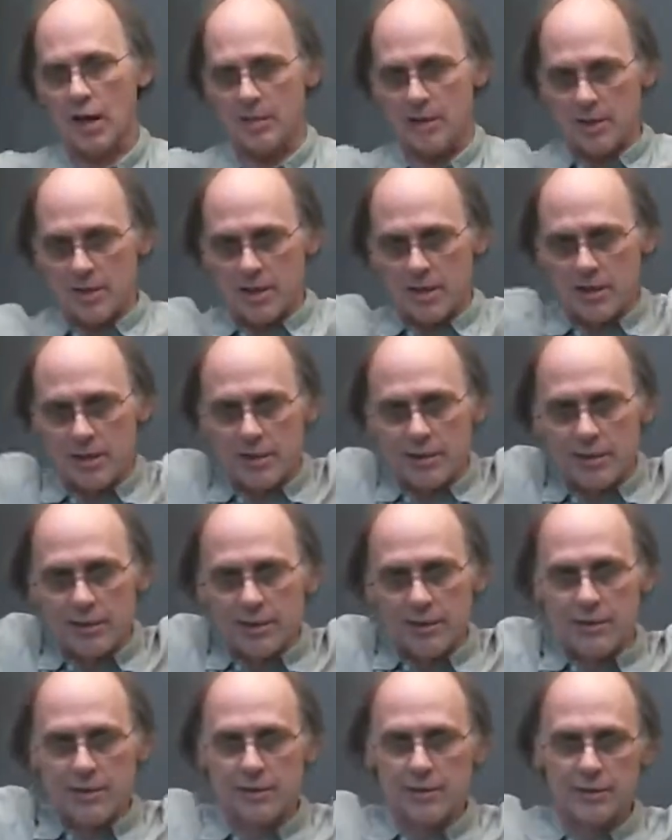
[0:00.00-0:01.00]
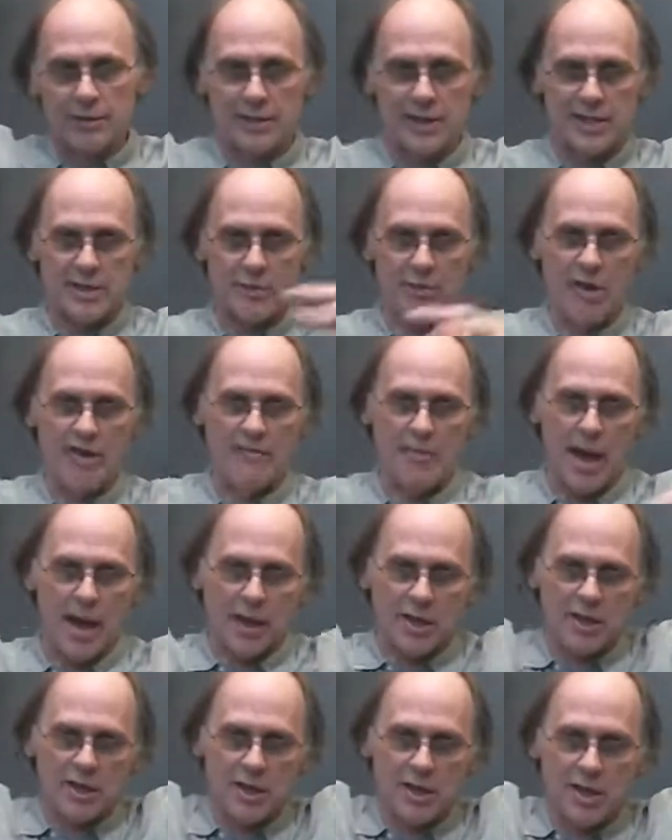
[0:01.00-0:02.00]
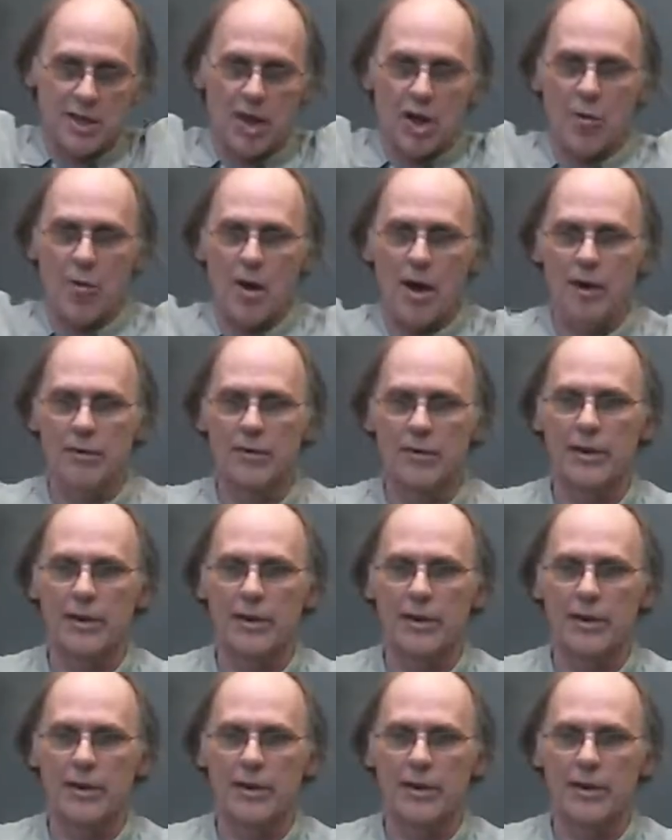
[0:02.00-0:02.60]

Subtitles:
its wave packet is going to go out